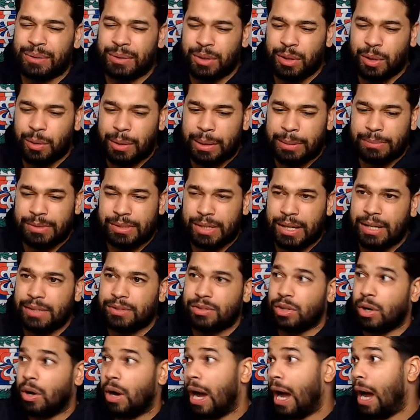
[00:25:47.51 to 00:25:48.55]
You know what I'm saying?
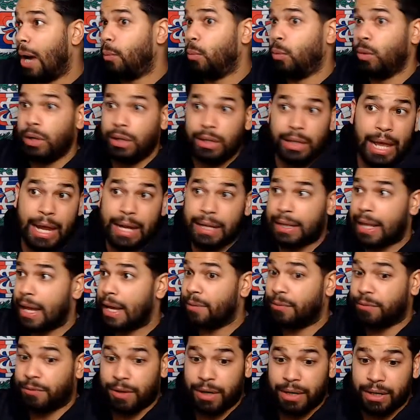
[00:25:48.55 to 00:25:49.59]
So I would like
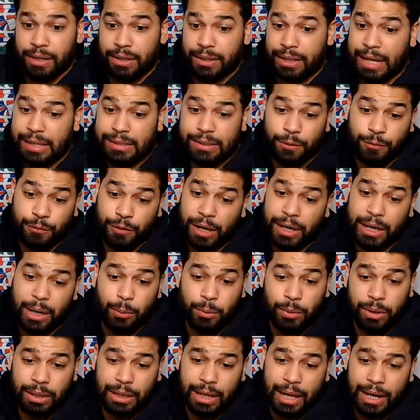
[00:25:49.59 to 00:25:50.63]
that fight. That's a fight I
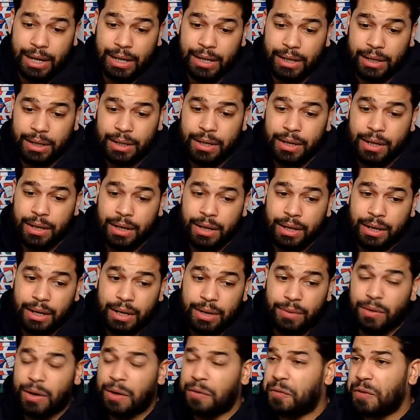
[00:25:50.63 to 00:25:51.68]
would like.
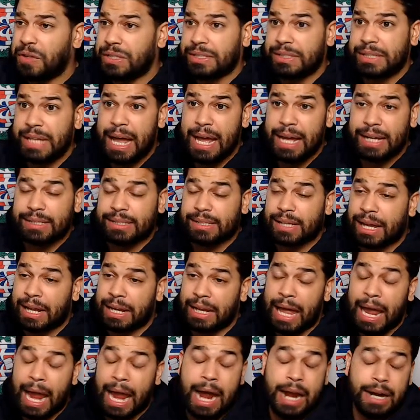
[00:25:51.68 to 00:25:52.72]
Even if it's next.
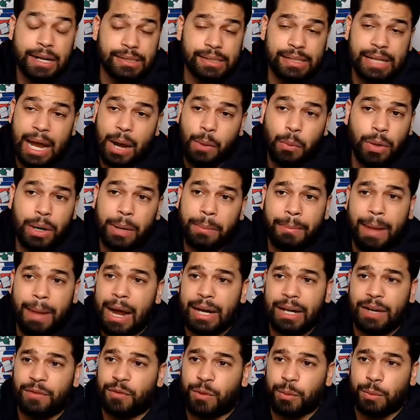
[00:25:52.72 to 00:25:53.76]
Honestly, I wouldn't
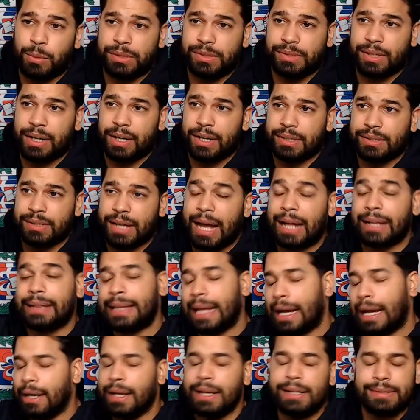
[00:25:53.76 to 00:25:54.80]
mind if it was next.
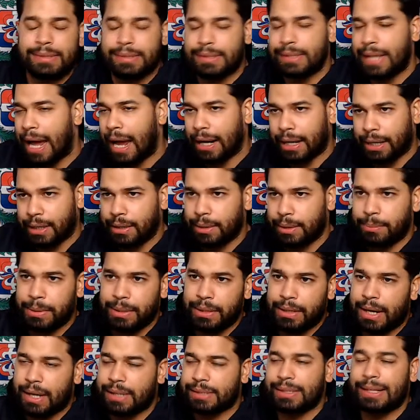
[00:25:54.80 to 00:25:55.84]
It's not gonna
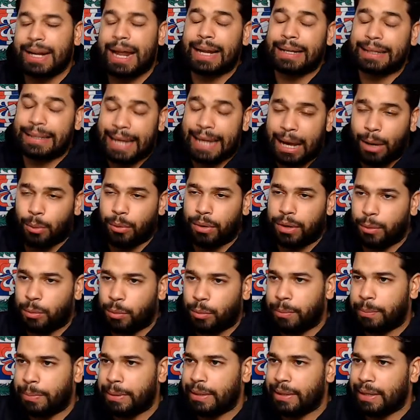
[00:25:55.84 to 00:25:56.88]
be next, and I doubt it
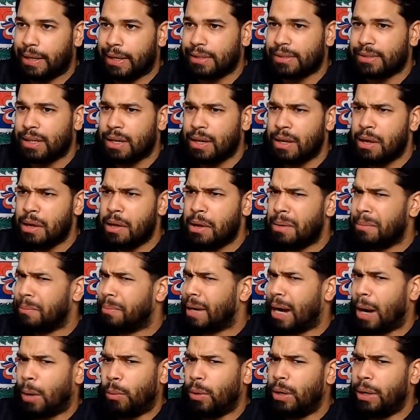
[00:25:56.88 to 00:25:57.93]
would be next,
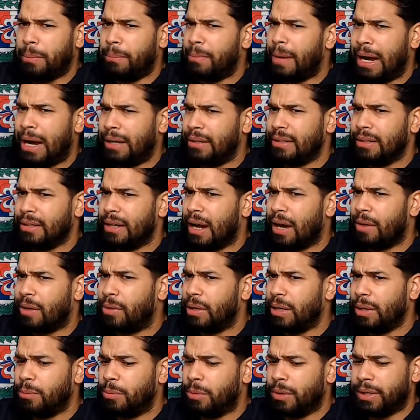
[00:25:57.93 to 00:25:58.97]
but I wouldn't mind it. I
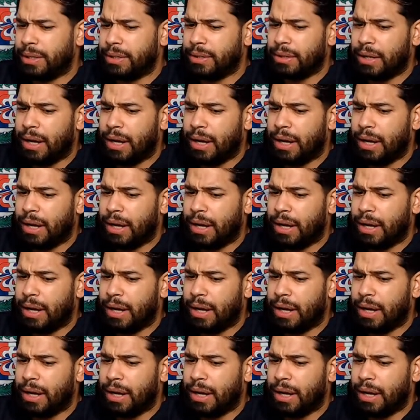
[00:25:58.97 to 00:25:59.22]
really wouldn't.